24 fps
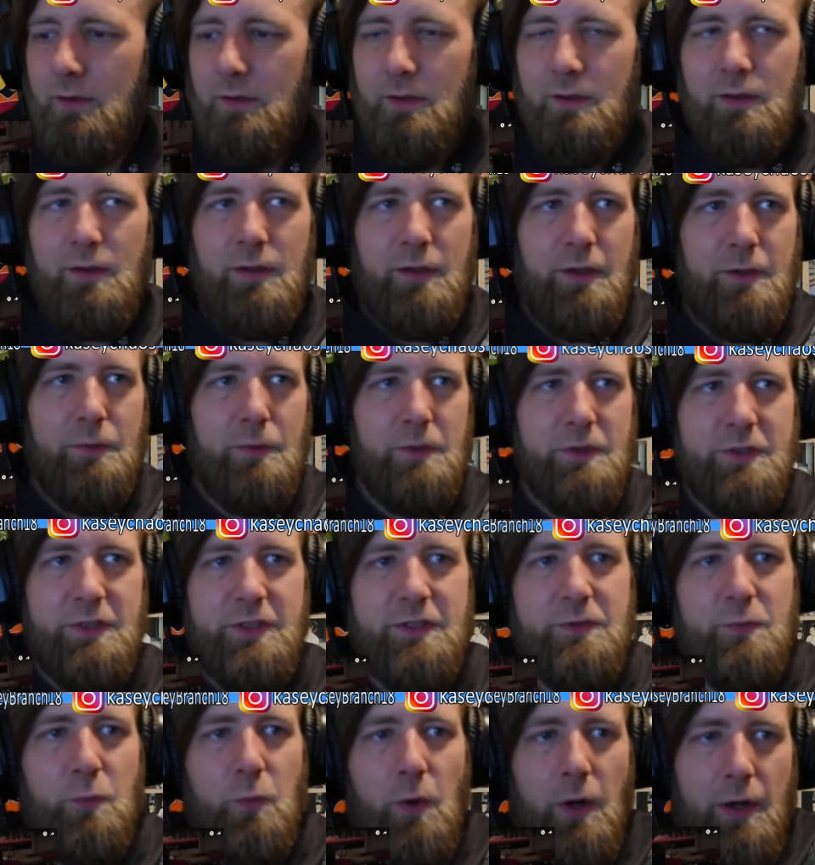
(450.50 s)
Look at what
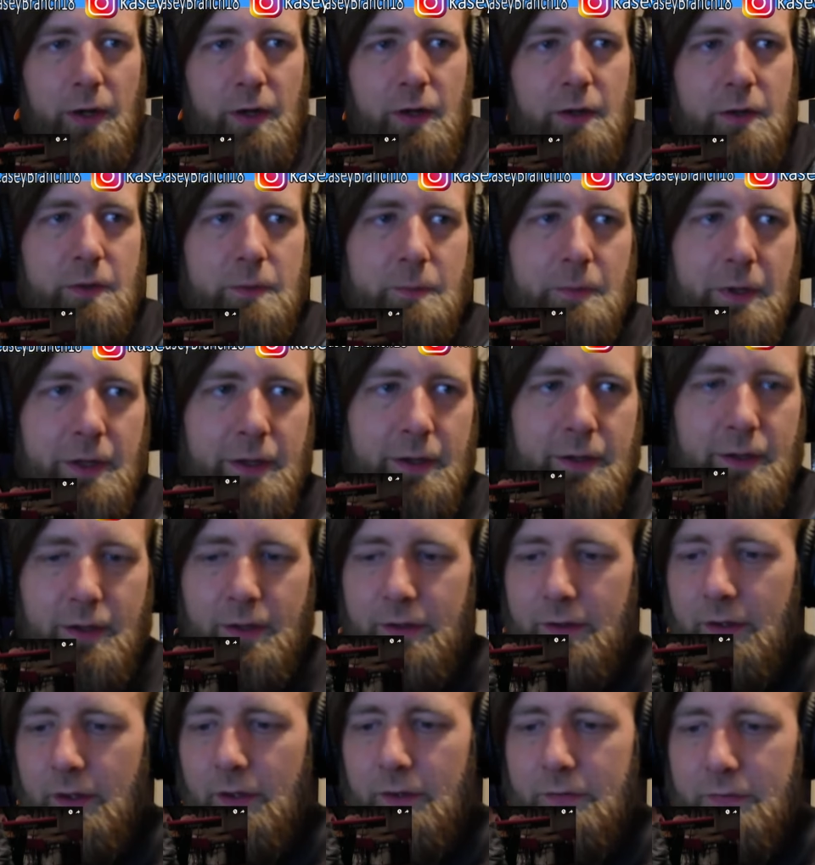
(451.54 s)
she's wearing, man. I
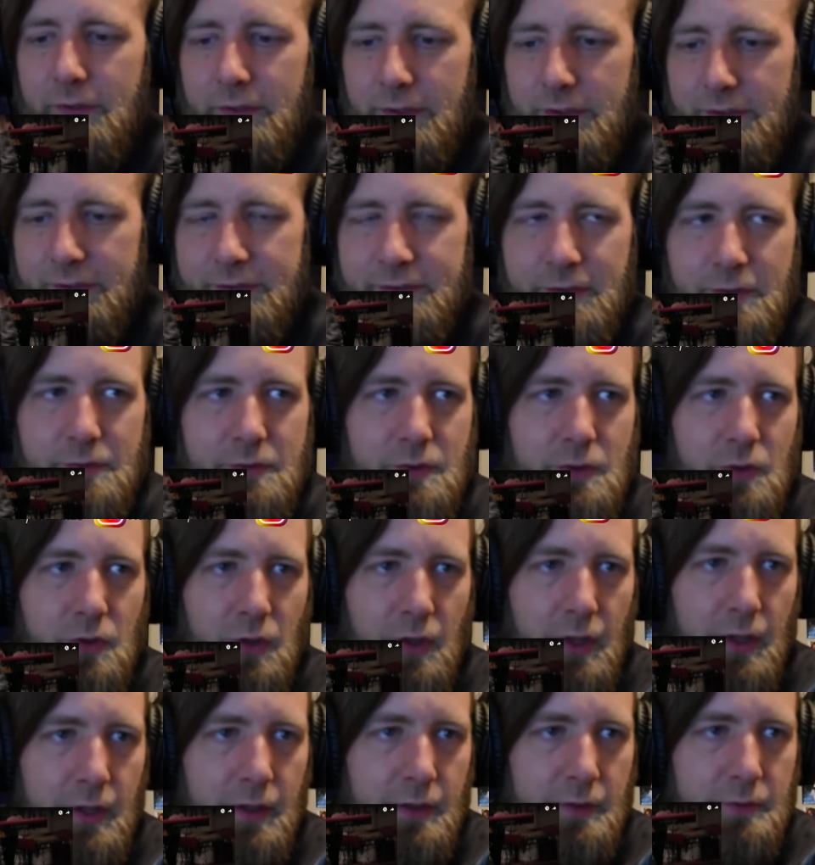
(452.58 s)
love it. It's so
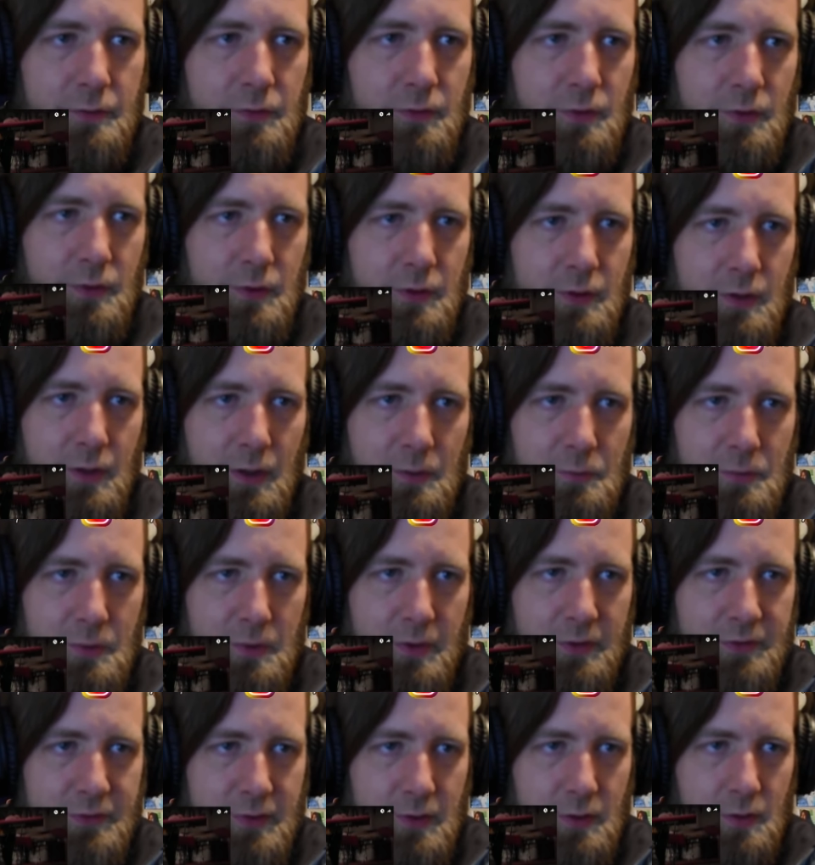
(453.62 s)
creative. Hold on. I
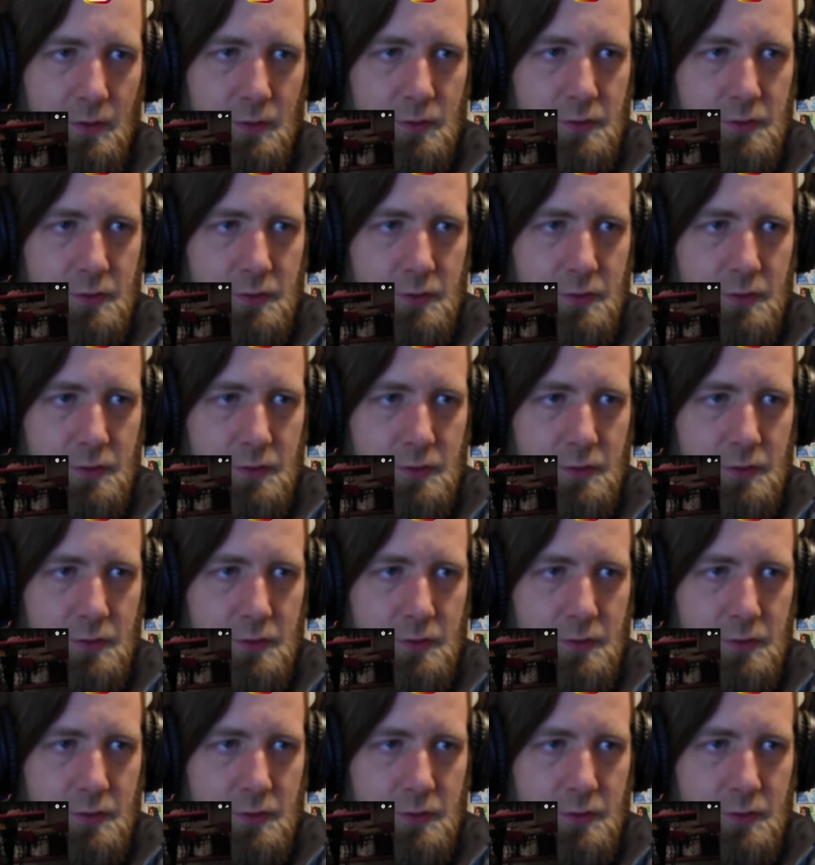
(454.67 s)
want to see those